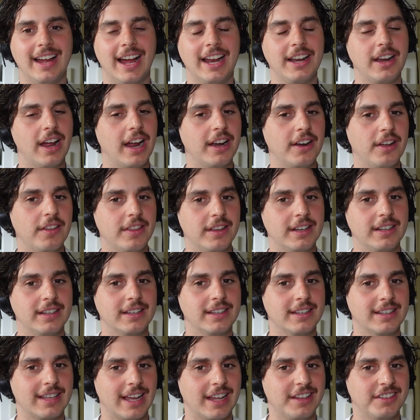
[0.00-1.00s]
I know that
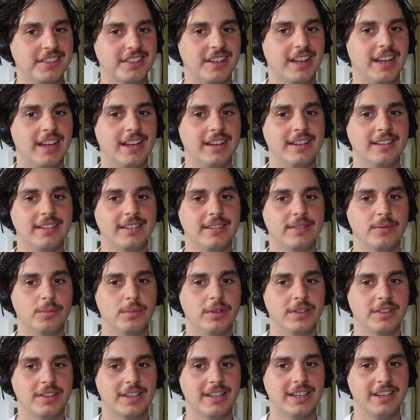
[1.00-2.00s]
K-San
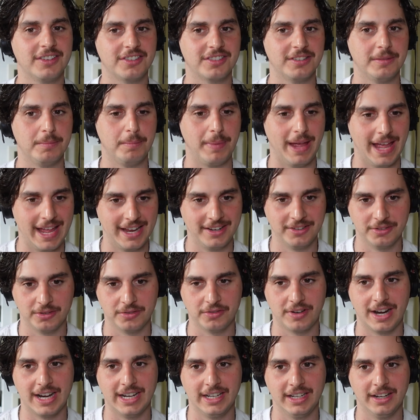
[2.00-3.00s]
was initially banned on
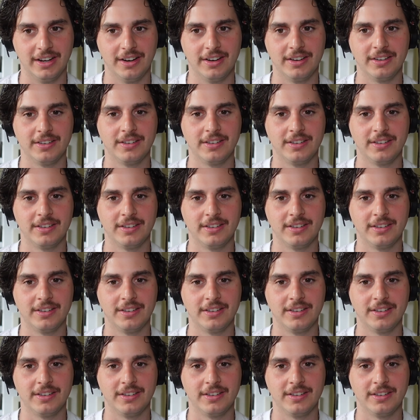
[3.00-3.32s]
radio.